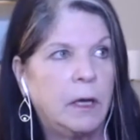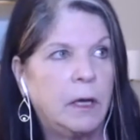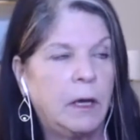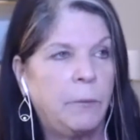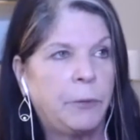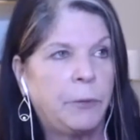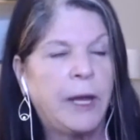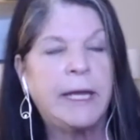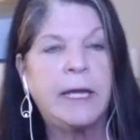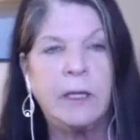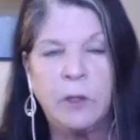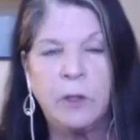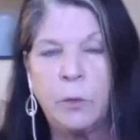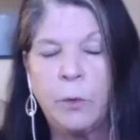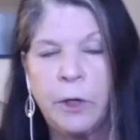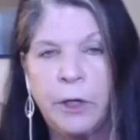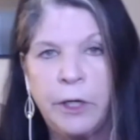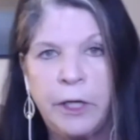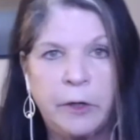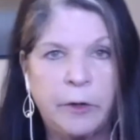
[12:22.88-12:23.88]
Breaking the
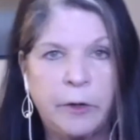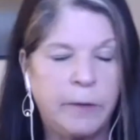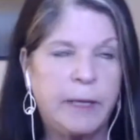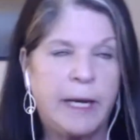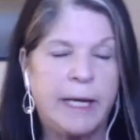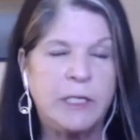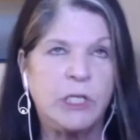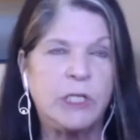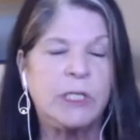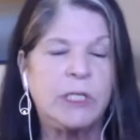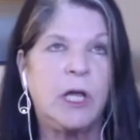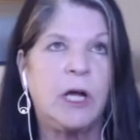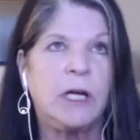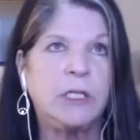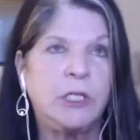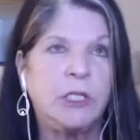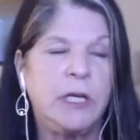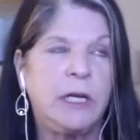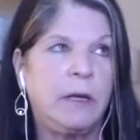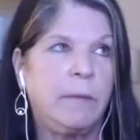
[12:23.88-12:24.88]
Worry Agreement, I just
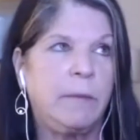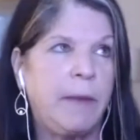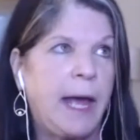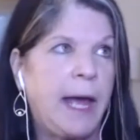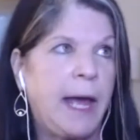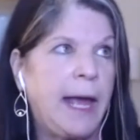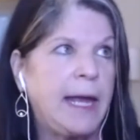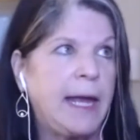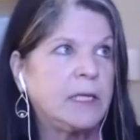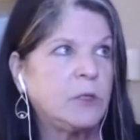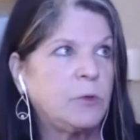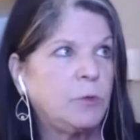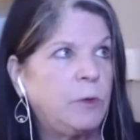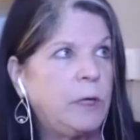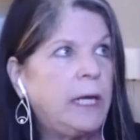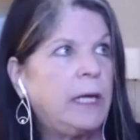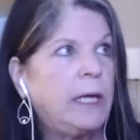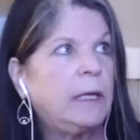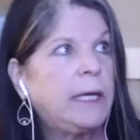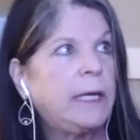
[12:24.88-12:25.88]
launched it in May. It's
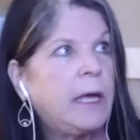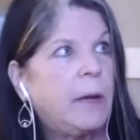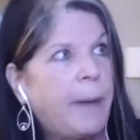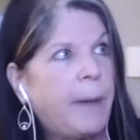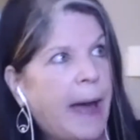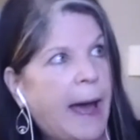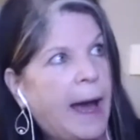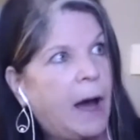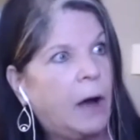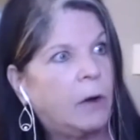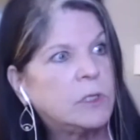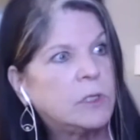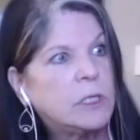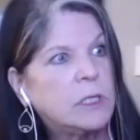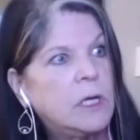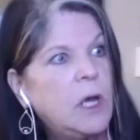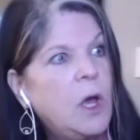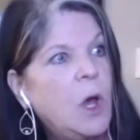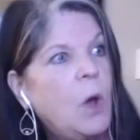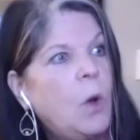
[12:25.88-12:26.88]
really about
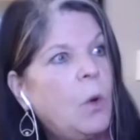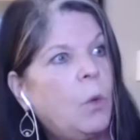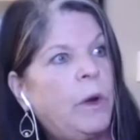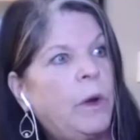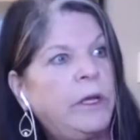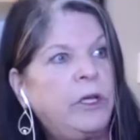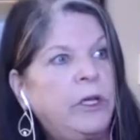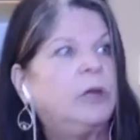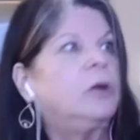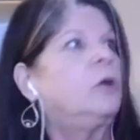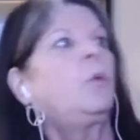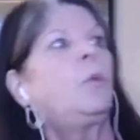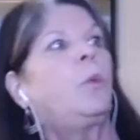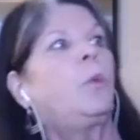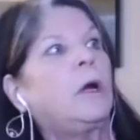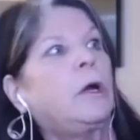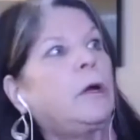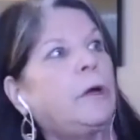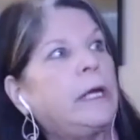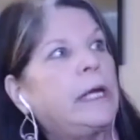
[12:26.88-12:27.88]
when you're
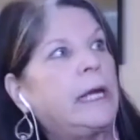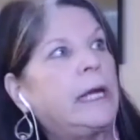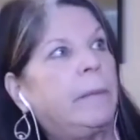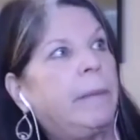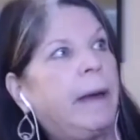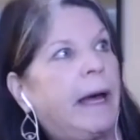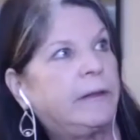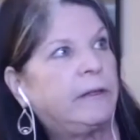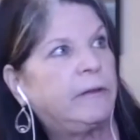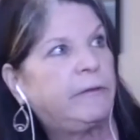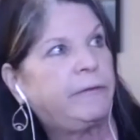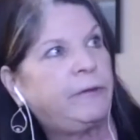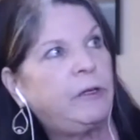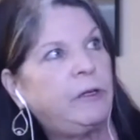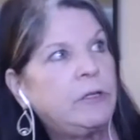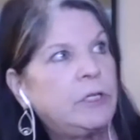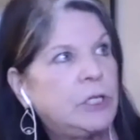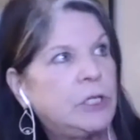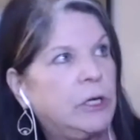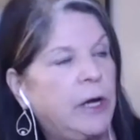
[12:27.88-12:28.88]
worrying about the
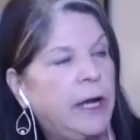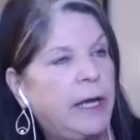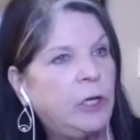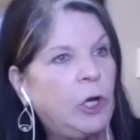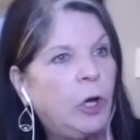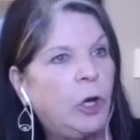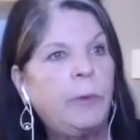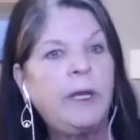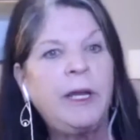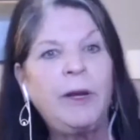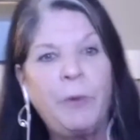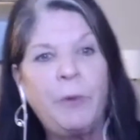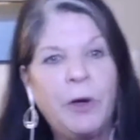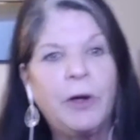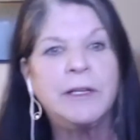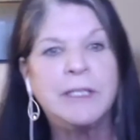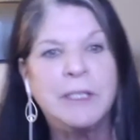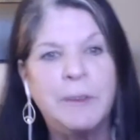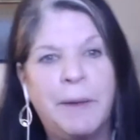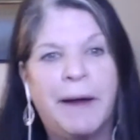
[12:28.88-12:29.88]
future, and nobody
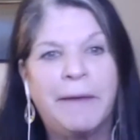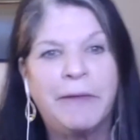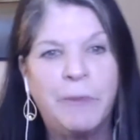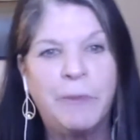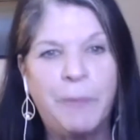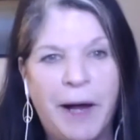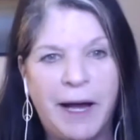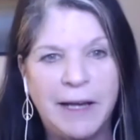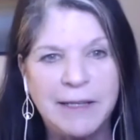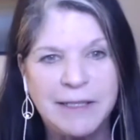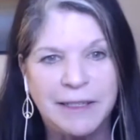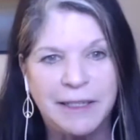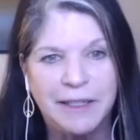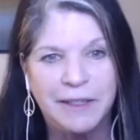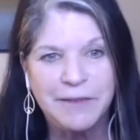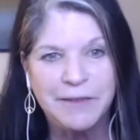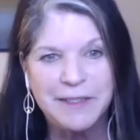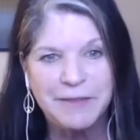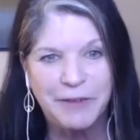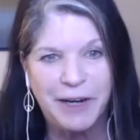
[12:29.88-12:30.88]
worries about the
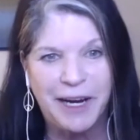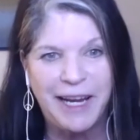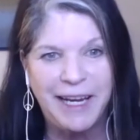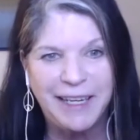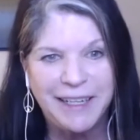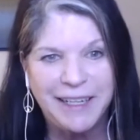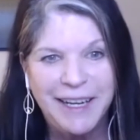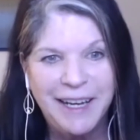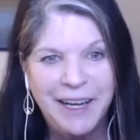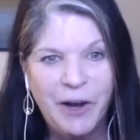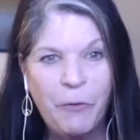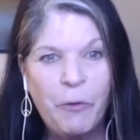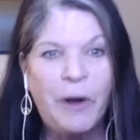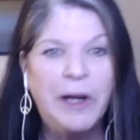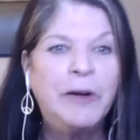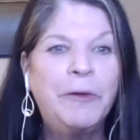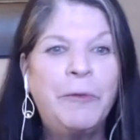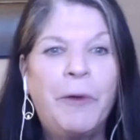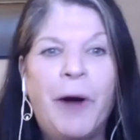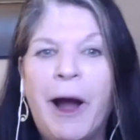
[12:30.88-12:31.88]
positives, right?
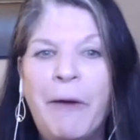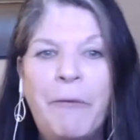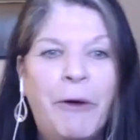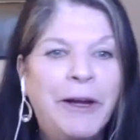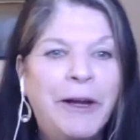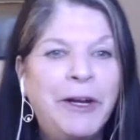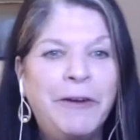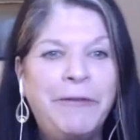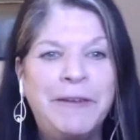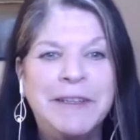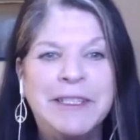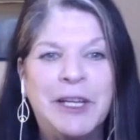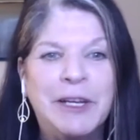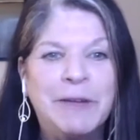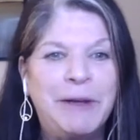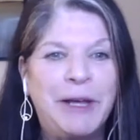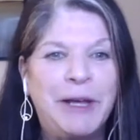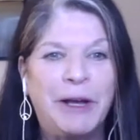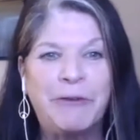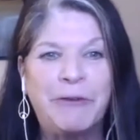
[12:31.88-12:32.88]
I wonder if it's going
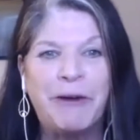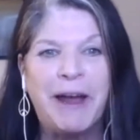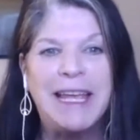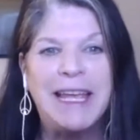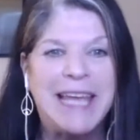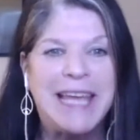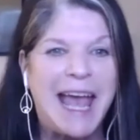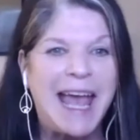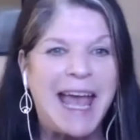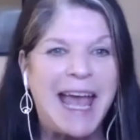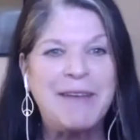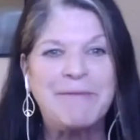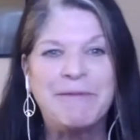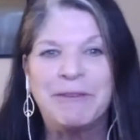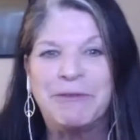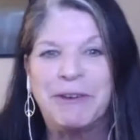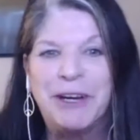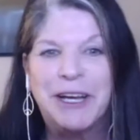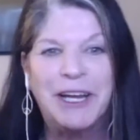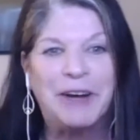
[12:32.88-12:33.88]
to be a great game
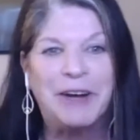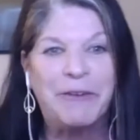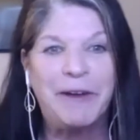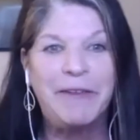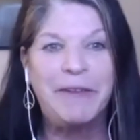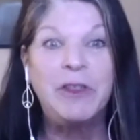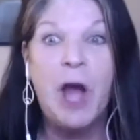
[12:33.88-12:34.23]
and we're going to win.